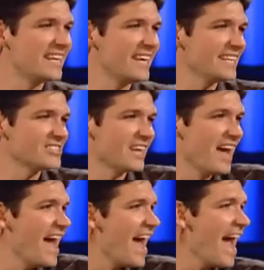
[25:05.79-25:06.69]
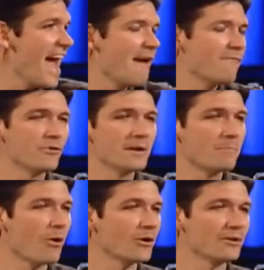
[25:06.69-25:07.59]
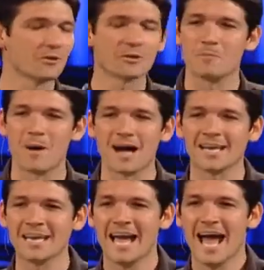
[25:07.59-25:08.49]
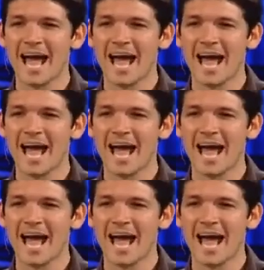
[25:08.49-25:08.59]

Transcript: kissed every part of her body.